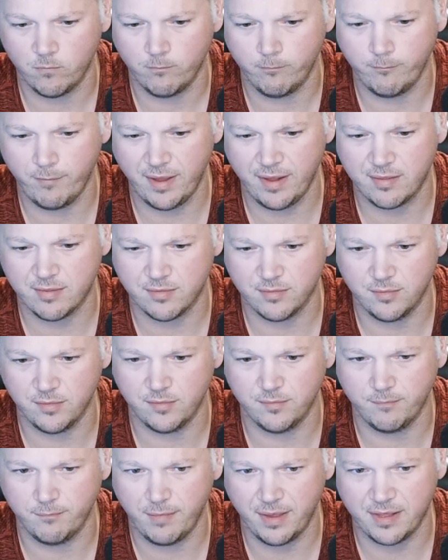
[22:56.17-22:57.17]
makes
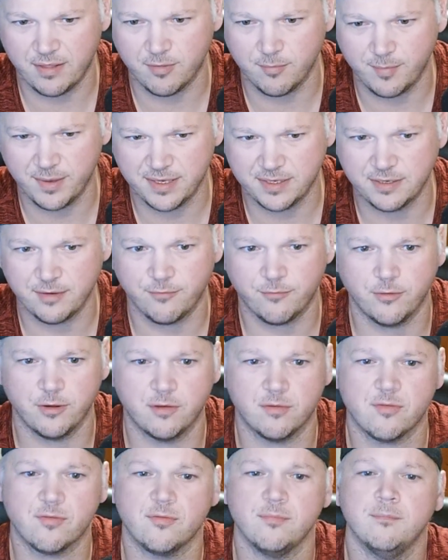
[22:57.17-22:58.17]
a big
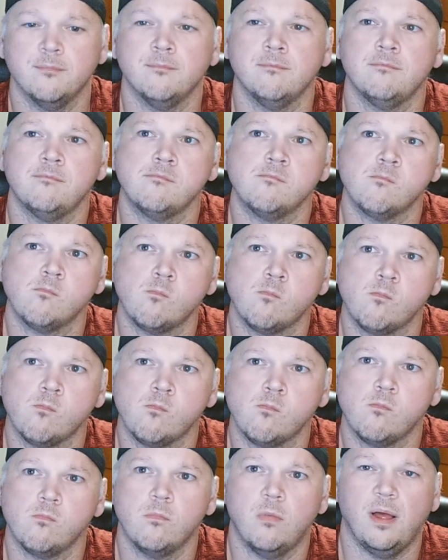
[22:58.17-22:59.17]
difference.
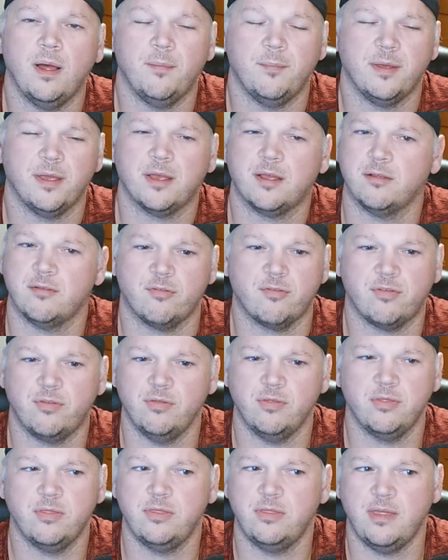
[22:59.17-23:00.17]
I mean, because
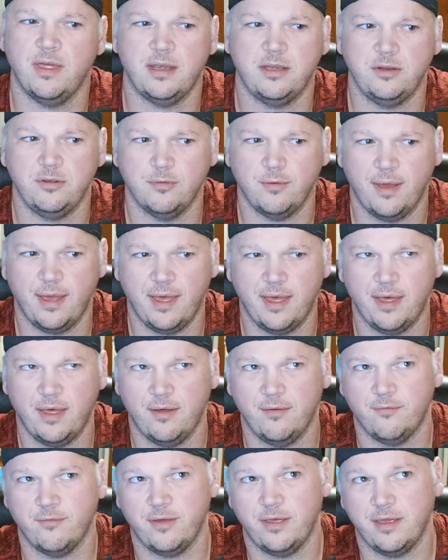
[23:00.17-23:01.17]
then you
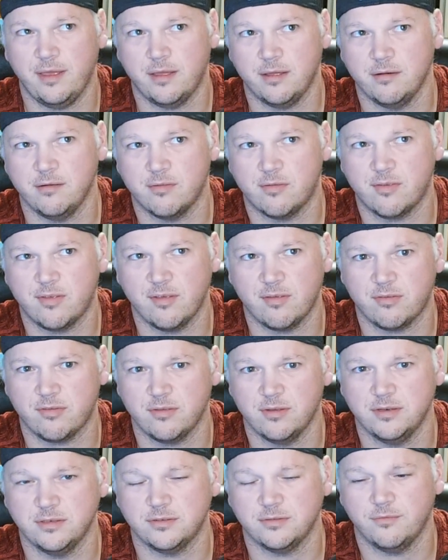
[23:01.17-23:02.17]
have a
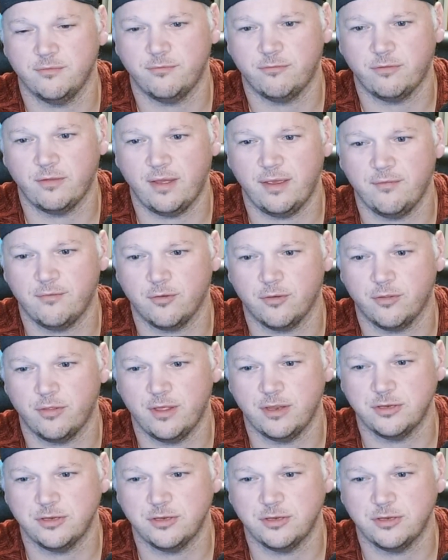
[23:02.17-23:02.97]
consistent flavor